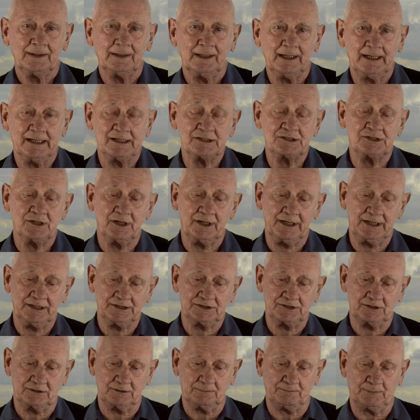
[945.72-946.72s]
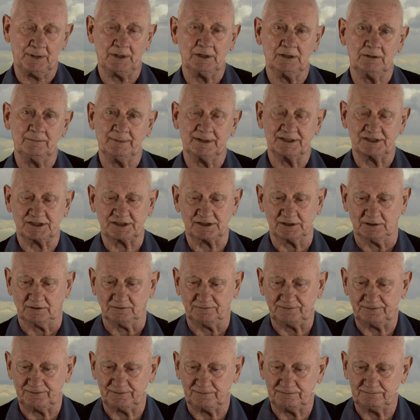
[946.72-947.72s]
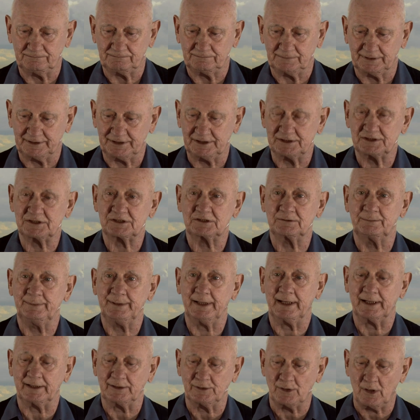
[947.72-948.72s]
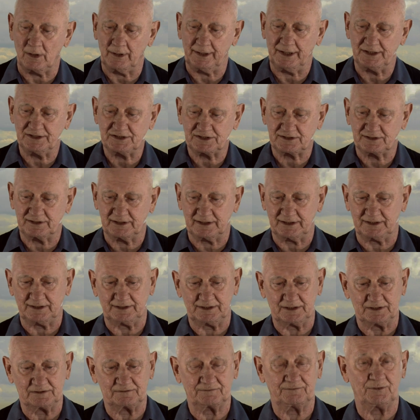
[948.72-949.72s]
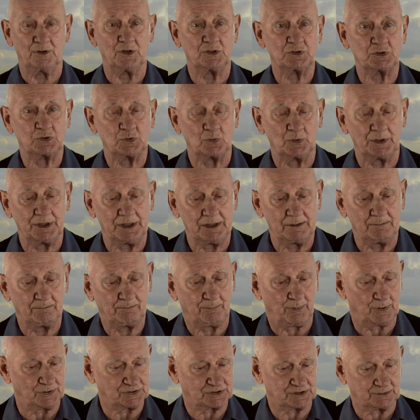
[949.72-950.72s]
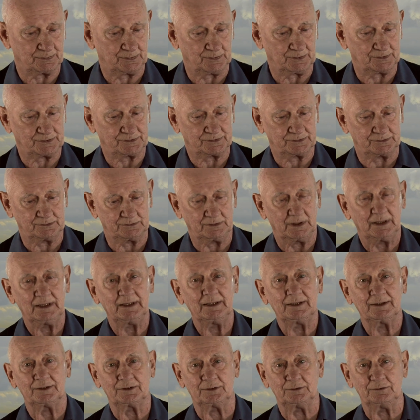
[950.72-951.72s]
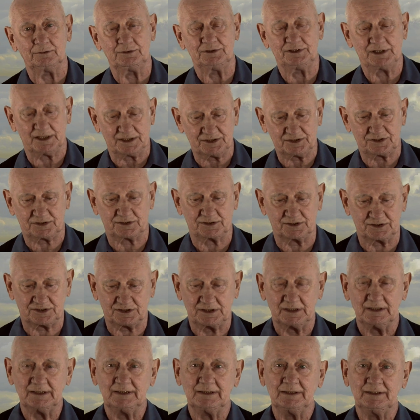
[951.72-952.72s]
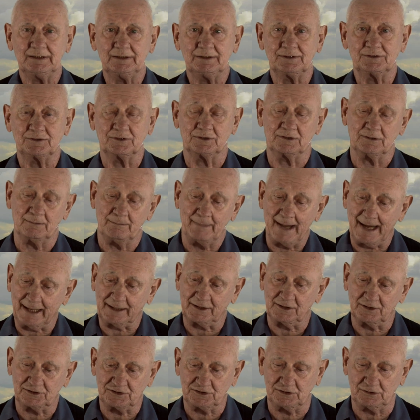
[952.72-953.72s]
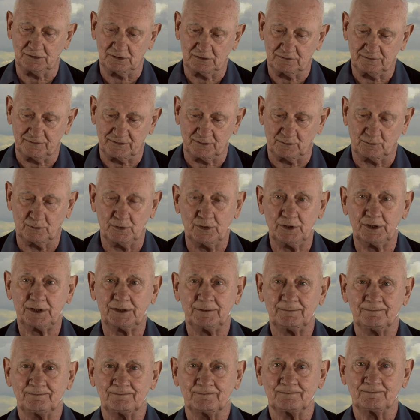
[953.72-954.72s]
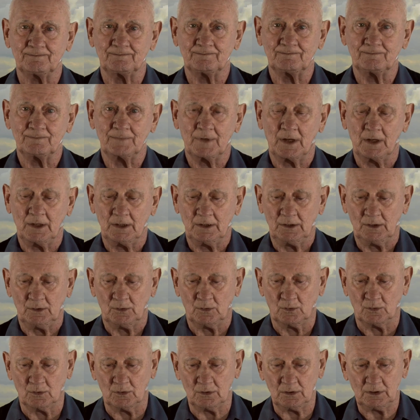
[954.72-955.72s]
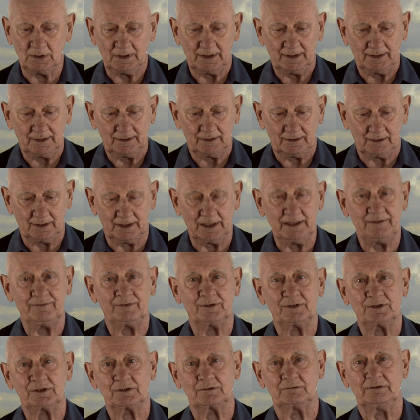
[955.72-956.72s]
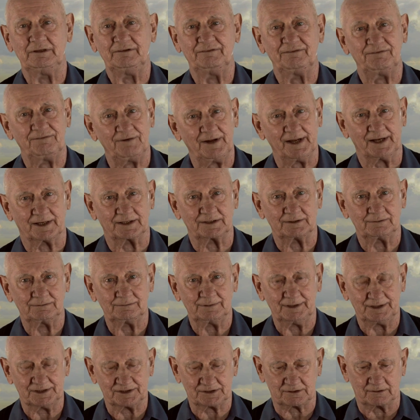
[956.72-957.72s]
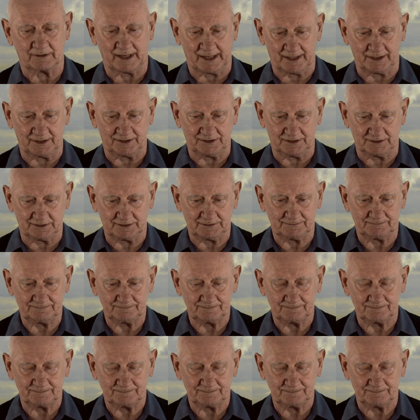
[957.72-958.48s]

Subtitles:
In turning to the poem itself, it is to be acknowledged that it is virtually impossible to do justice to the magnitude of the work, or even to reflect its grandeur.